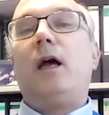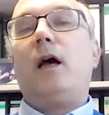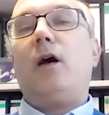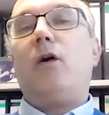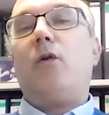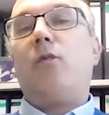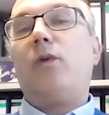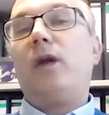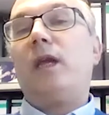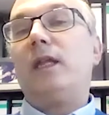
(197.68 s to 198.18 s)

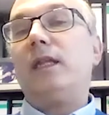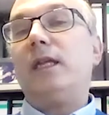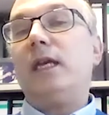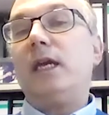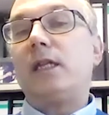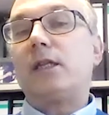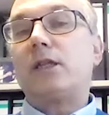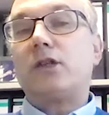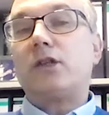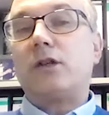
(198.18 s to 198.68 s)
We
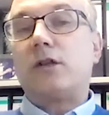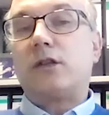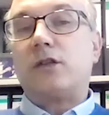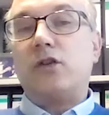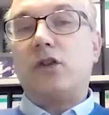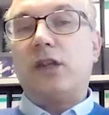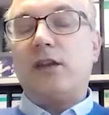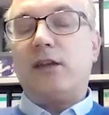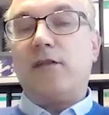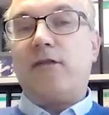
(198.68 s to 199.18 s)
need
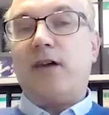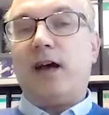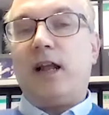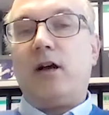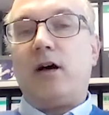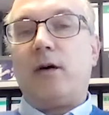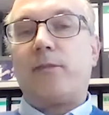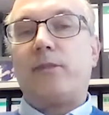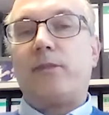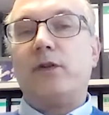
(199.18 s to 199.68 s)
to
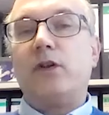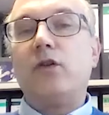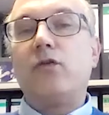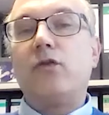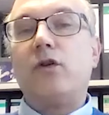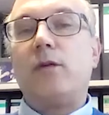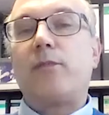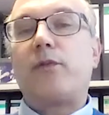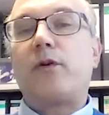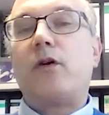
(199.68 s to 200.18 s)
develop
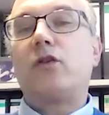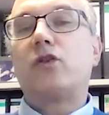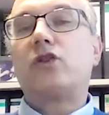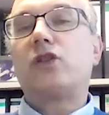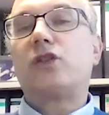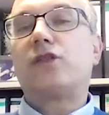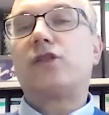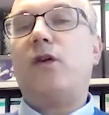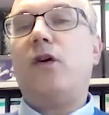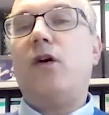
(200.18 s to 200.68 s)
new
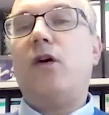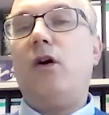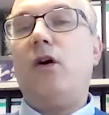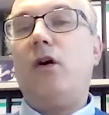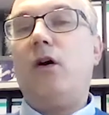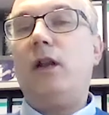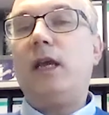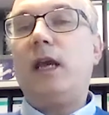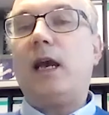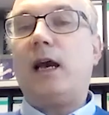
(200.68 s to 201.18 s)
approaches for
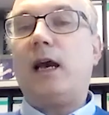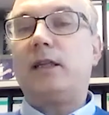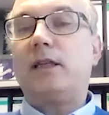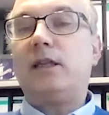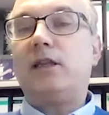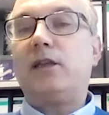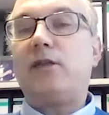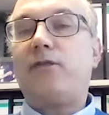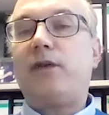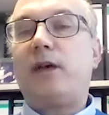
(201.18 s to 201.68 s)
early
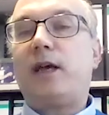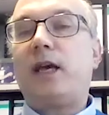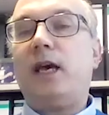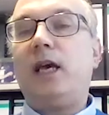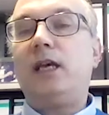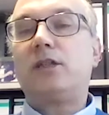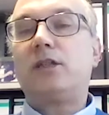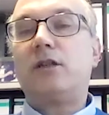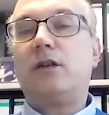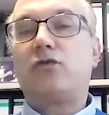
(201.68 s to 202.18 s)

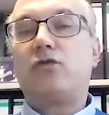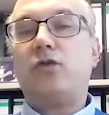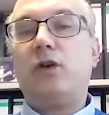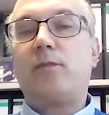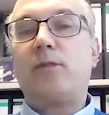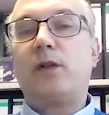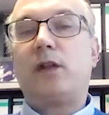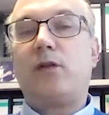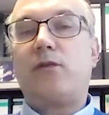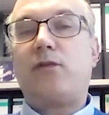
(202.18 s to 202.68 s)
identification and
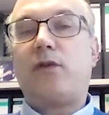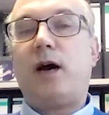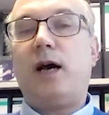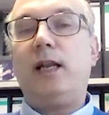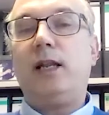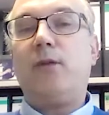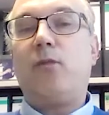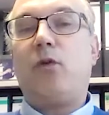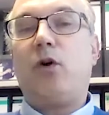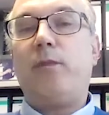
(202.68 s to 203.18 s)
treatment of
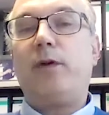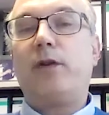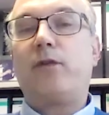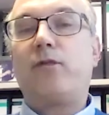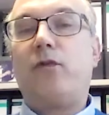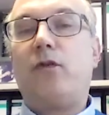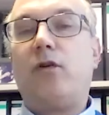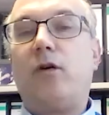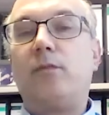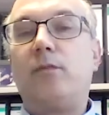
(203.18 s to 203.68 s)
highly morbid
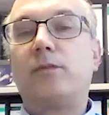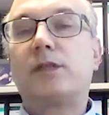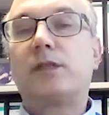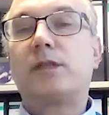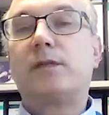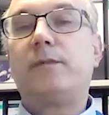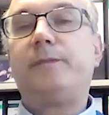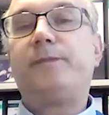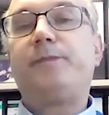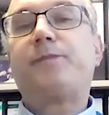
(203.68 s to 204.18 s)

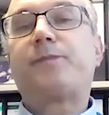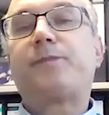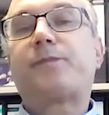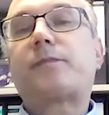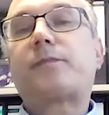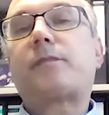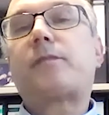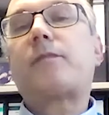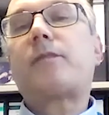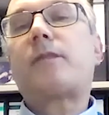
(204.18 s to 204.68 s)
forms,
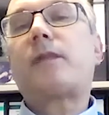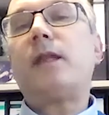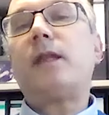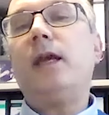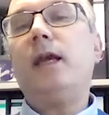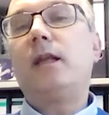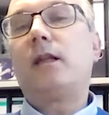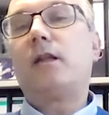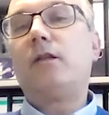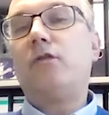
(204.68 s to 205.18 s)

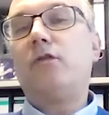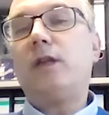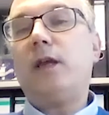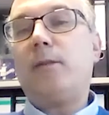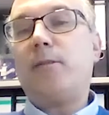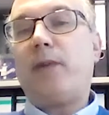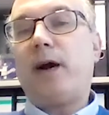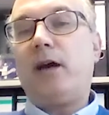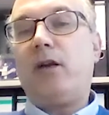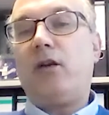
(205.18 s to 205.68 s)

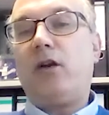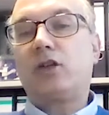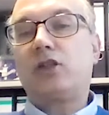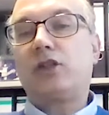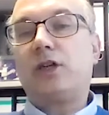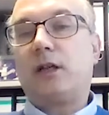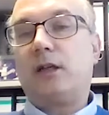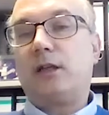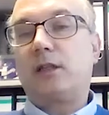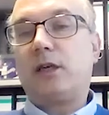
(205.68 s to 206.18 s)
including
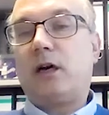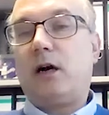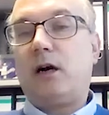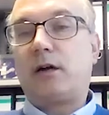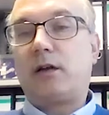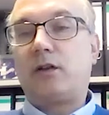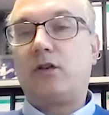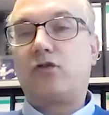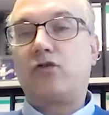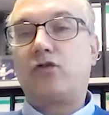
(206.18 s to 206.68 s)
biological
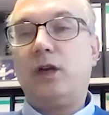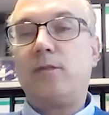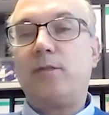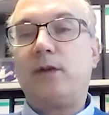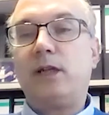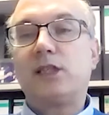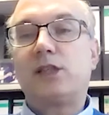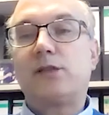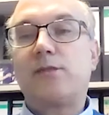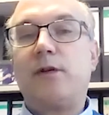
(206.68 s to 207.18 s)
targeted
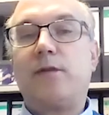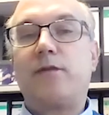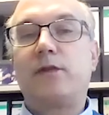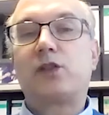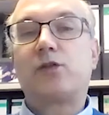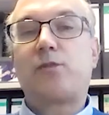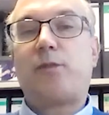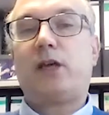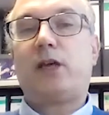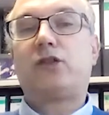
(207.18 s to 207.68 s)
treatments with a
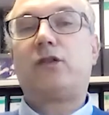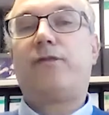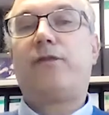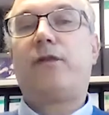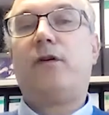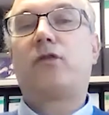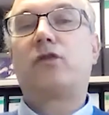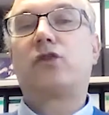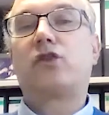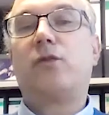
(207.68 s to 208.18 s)
special
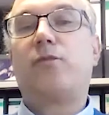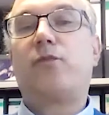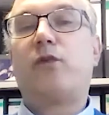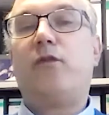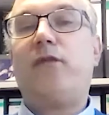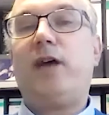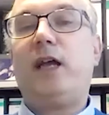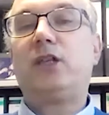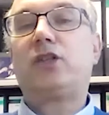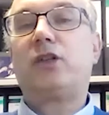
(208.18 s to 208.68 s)
focus on
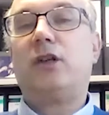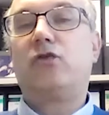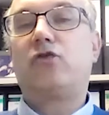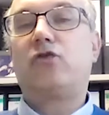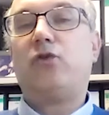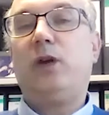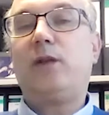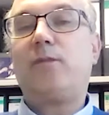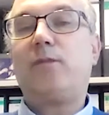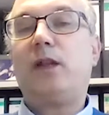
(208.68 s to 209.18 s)
prevention and
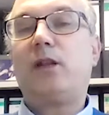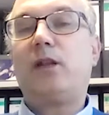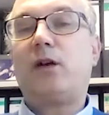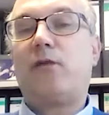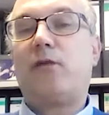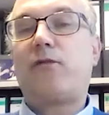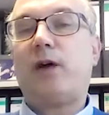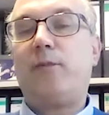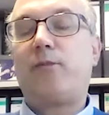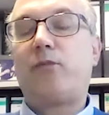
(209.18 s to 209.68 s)
treatment
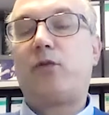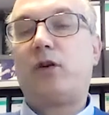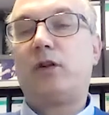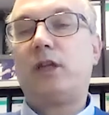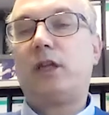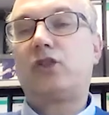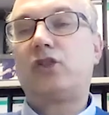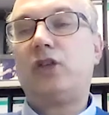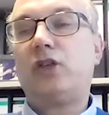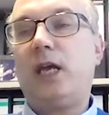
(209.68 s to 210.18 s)
of
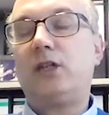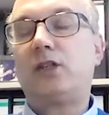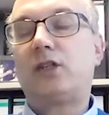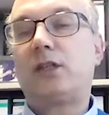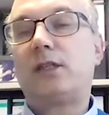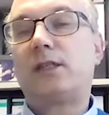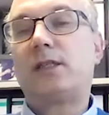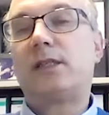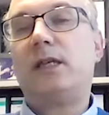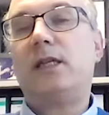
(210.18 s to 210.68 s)
fibrotic
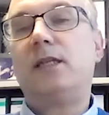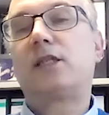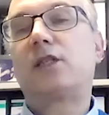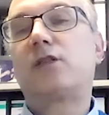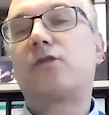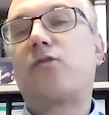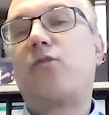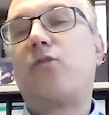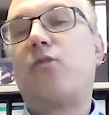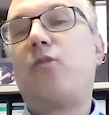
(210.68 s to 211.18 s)
changes,
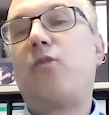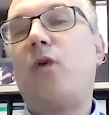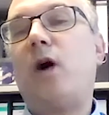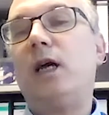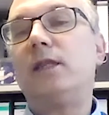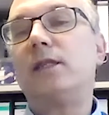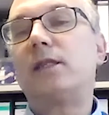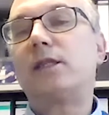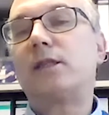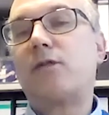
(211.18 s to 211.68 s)
since
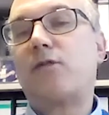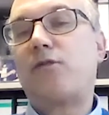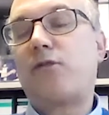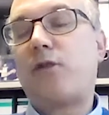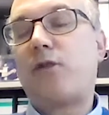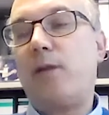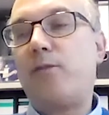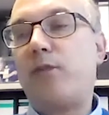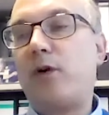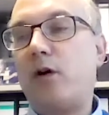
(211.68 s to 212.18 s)
once
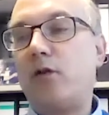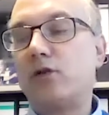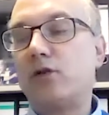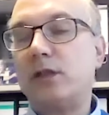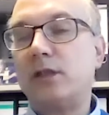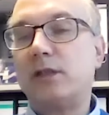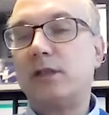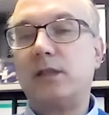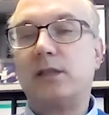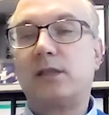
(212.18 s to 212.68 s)

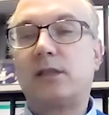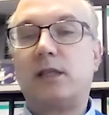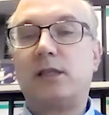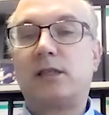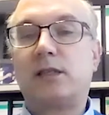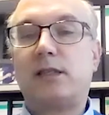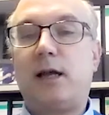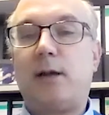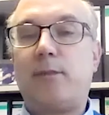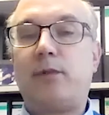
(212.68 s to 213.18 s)
fibrosis is
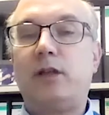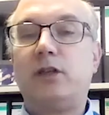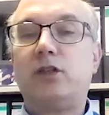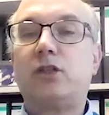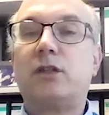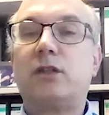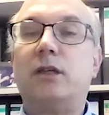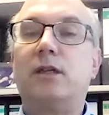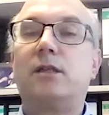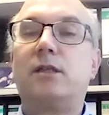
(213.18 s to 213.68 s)

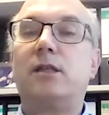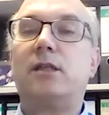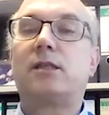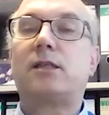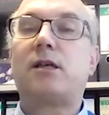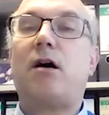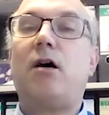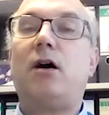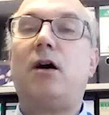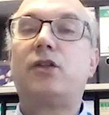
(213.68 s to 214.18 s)
established,
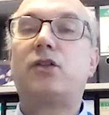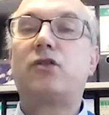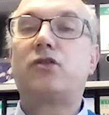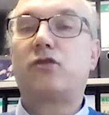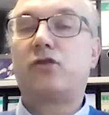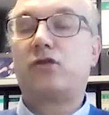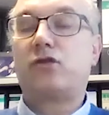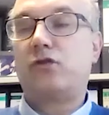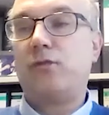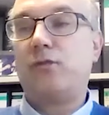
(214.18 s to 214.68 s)
it's hard
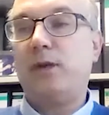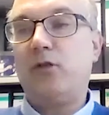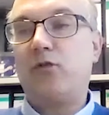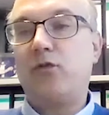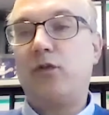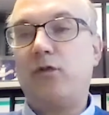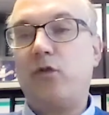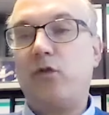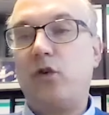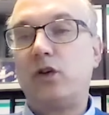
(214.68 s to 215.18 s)
to be
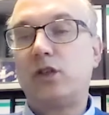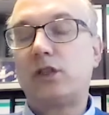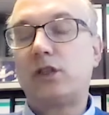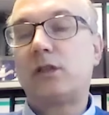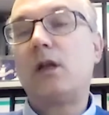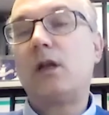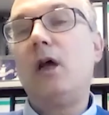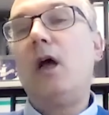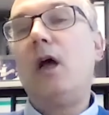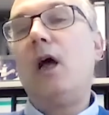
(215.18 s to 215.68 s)
reversed.